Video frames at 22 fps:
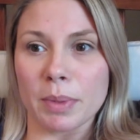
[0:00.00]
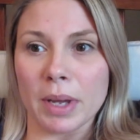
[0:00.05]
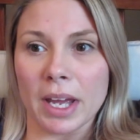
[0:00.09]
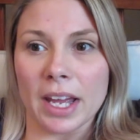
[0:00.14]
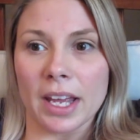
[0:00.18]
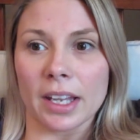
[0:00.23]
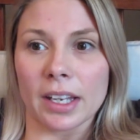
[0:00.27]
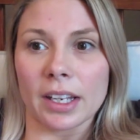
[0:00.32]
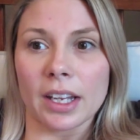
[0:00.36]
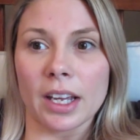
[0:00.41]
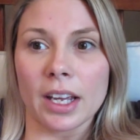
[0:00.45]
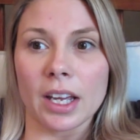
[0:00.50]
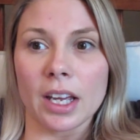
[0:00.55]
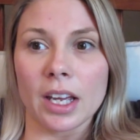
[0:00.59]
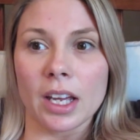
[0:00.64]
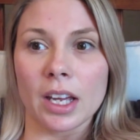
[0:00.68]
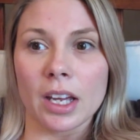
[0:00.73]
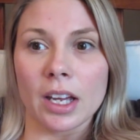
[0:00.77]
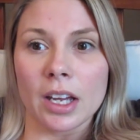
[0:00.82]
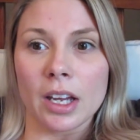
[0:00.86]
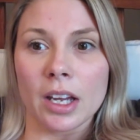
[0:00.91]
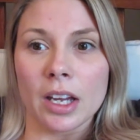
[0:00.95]
been
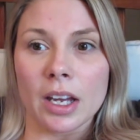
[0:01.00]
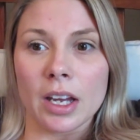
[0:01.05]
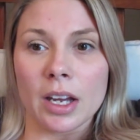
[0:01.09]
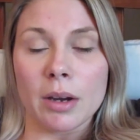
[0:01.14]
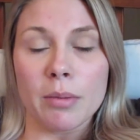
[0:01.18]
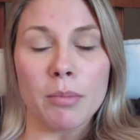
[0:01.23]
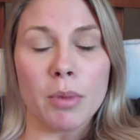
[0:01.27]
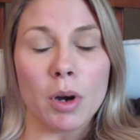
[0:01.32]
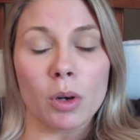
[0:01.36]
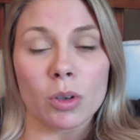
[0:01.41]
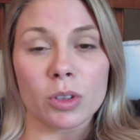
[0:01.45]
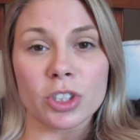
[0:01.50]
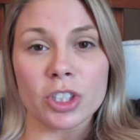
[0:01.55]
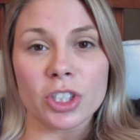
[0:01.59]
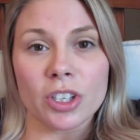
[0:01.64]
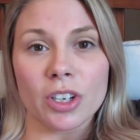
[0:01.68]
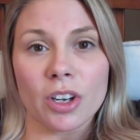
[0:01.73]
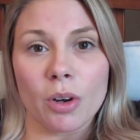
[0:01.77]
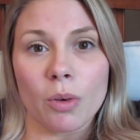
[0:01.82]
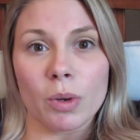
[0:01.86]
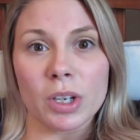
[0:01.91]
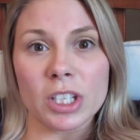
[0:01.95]

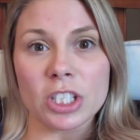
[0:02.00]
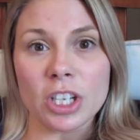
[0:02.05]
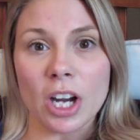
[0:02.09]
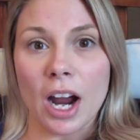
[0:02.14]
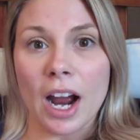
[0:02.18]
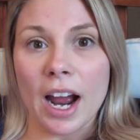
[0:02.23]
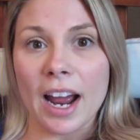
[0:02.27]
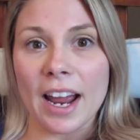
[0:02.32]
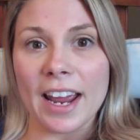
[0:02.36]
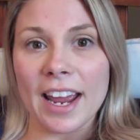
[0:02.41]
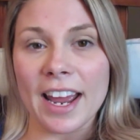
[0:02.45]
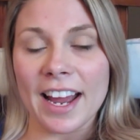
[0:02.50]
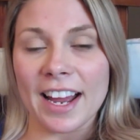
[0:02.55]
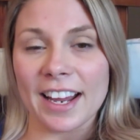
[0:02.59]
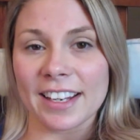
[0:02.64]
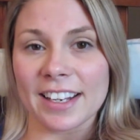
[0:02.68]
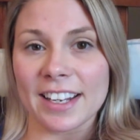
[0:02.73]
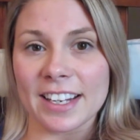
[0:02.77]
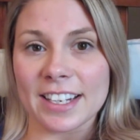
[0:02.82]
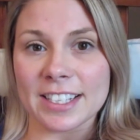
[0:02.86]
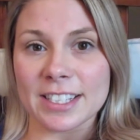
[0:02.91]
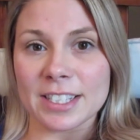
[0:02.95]
emotional, which I
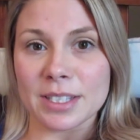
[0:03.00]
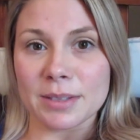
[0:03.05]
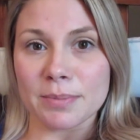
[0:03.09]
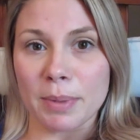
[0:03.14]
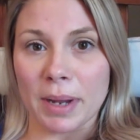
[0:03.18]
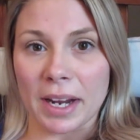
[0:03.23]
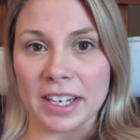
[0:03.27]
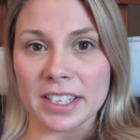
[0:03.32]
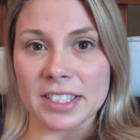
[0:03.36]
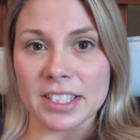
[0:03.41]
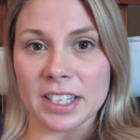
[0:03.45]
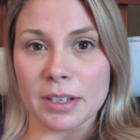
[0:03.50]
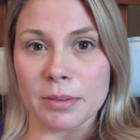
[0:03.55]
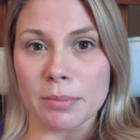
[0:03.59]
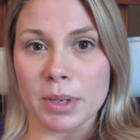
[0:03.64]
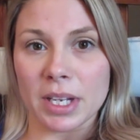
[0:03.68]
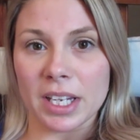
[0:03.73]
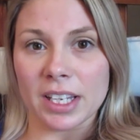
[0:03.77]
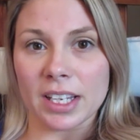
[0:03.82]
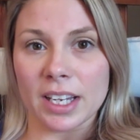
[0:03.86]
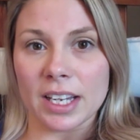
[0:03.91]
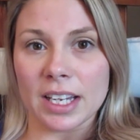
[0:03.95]
had expected,
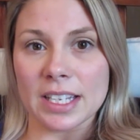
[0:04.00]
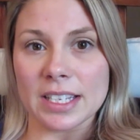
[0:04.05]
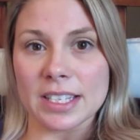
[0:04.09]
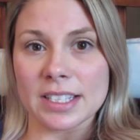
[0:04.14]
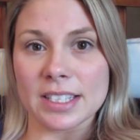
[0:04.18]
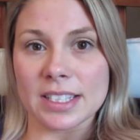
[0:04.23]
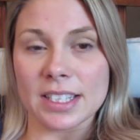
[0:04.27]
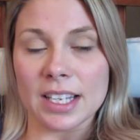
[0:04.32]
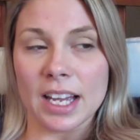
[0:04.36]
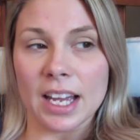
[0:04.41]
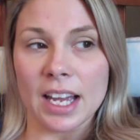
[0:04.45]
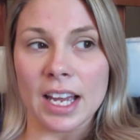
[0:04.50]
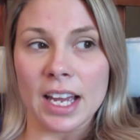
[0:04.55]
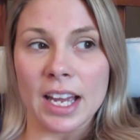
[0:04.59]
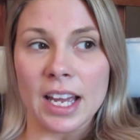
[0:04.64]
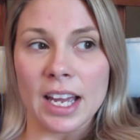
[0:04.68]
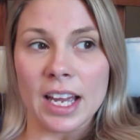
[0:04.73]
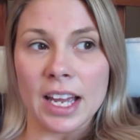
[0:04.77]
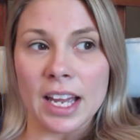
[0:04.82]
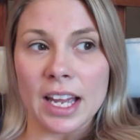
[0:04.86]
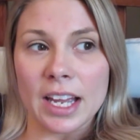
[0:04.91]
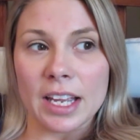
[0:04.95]
because
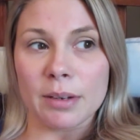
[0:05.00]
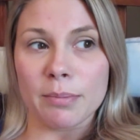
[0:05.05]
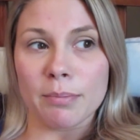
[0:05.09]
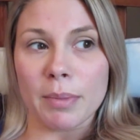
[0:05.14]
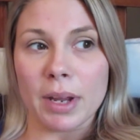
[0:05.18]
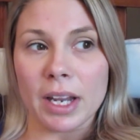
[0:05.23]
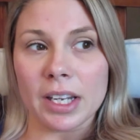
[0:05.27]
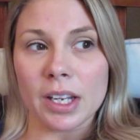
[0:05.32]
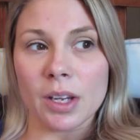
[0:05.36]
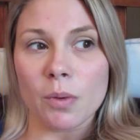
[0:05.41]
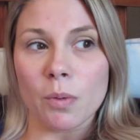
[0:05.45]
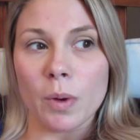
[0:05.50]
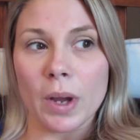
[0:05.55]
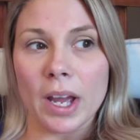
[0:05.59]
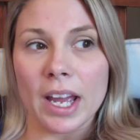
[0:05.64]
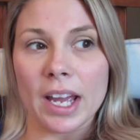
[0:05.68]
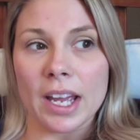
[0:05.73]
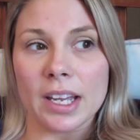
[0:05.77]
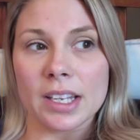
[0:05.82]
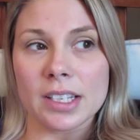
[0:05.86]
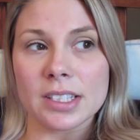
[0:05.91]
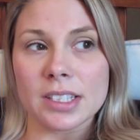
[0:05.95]
in many
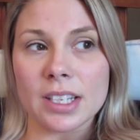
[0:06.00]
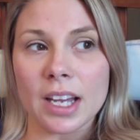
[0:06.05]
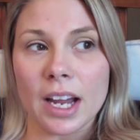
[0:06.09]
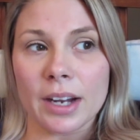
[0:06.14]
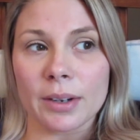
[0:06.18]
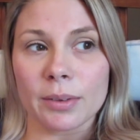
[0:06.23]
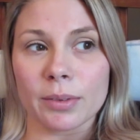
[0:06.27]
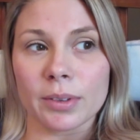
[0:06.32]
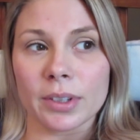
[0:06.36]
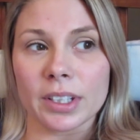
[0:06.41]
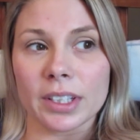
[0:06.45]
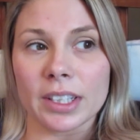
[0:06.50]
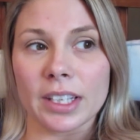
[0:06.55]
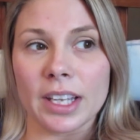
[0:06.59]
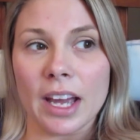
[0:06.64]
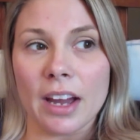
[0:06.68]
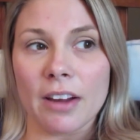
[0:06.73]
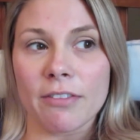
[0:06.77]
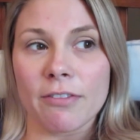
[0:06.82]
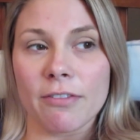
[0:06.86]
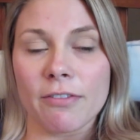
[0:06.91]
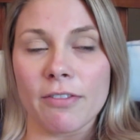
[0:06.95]
ways I really
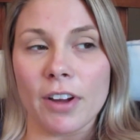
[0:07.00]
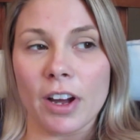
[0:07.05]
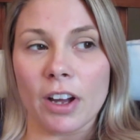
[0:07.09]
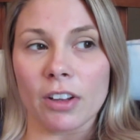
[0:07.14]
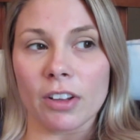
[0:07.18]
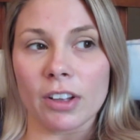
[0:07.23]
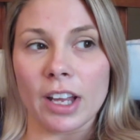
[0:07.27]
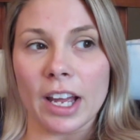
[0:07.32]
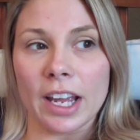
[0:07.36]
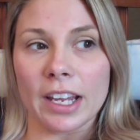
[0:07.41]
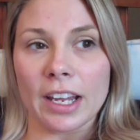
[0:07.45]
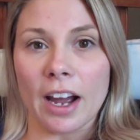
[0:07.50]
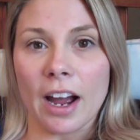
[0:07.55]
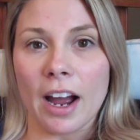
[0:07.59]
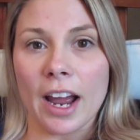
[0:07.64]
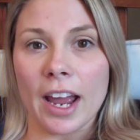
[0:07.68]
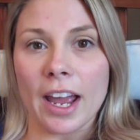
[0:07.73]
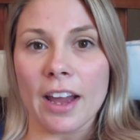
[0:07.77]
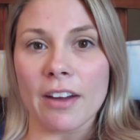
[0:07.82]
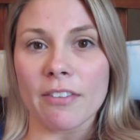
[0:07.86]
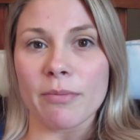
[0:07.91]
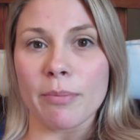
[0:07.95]
have felt like
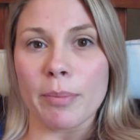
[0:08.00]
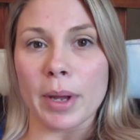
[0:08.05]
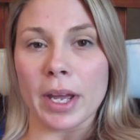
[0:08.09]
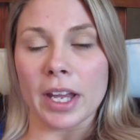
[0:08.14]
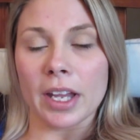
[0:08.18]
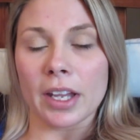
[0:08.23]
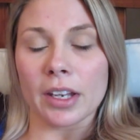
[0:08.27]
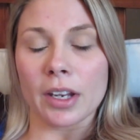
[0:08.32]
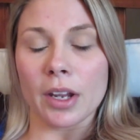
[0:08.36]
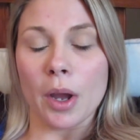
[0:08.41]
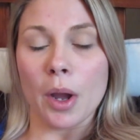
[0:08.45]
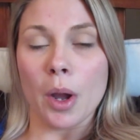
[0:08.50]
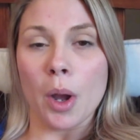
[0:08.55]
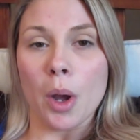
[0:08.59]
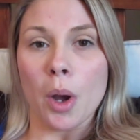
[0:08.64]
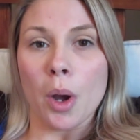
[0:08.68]
I have been,